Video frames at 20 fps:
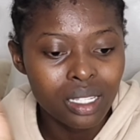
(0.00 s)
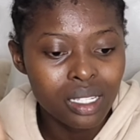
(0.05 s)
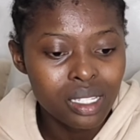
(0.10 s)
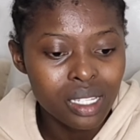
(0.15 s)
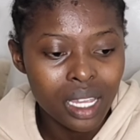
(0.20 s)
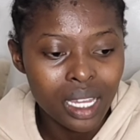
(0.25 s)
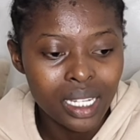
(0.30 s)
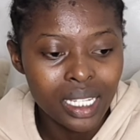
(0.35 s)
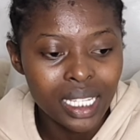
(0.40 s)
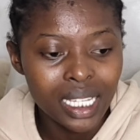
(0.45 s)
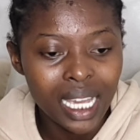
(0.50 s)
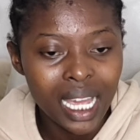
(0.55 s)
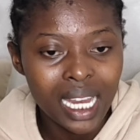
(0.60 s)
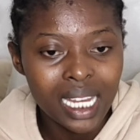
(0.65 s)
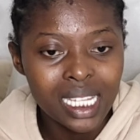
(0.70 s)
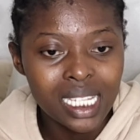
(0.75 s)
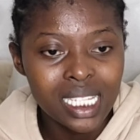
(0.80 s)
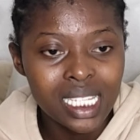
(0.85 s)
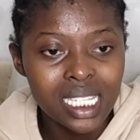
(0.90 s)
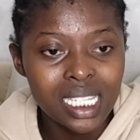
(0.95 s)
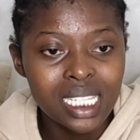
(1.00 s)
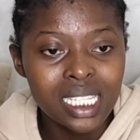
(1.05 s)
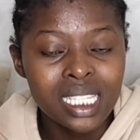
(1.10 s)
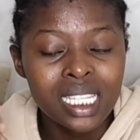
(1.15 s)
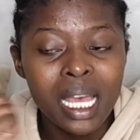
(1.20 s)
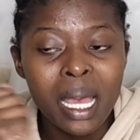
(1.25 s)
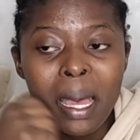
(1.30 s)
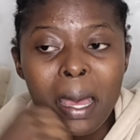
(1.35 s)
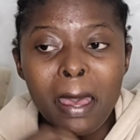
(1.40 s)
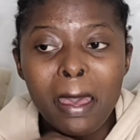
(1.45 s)
the technicalities,
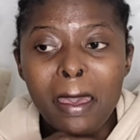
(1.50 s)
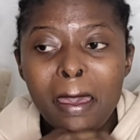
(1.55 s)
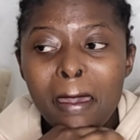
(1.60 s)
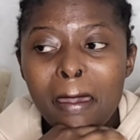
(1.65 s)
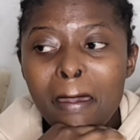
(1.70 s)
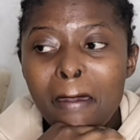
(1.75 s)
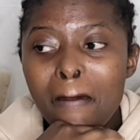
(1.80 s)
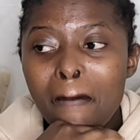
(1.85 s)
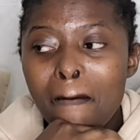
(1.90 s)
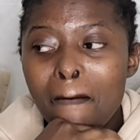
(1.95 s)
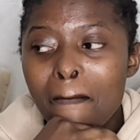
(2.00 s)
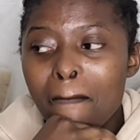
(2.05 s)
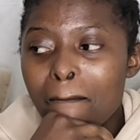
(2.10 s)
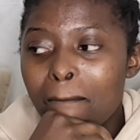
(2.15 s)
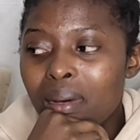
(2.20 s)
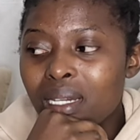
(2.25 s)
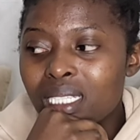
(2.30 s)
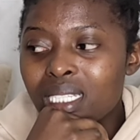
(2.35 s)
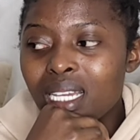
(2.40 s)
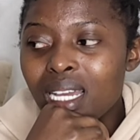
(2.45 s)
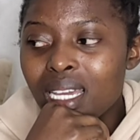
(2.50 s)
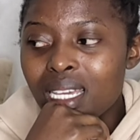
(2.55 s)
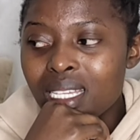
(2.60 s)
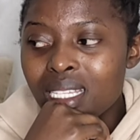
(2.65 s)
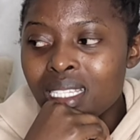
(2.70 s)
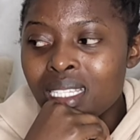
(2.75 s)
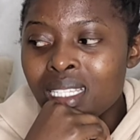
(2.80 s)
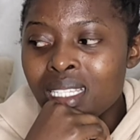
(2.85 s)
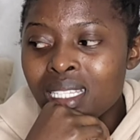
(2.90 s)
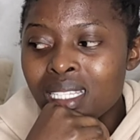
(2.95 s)
but
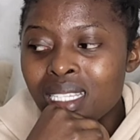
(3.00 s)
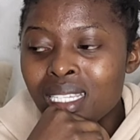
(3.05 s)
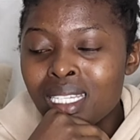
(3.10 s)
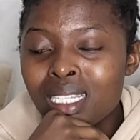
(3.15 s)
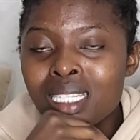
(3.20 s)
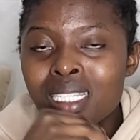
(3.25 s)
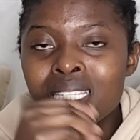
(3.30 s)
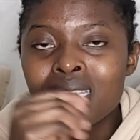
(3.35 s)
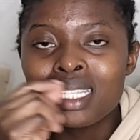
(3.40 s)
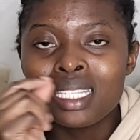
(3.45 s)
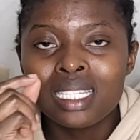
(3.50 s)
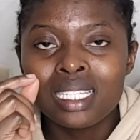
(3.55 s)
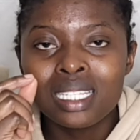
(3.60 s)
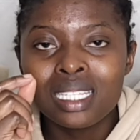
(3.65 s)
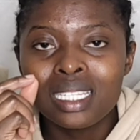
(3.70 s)
guys, it's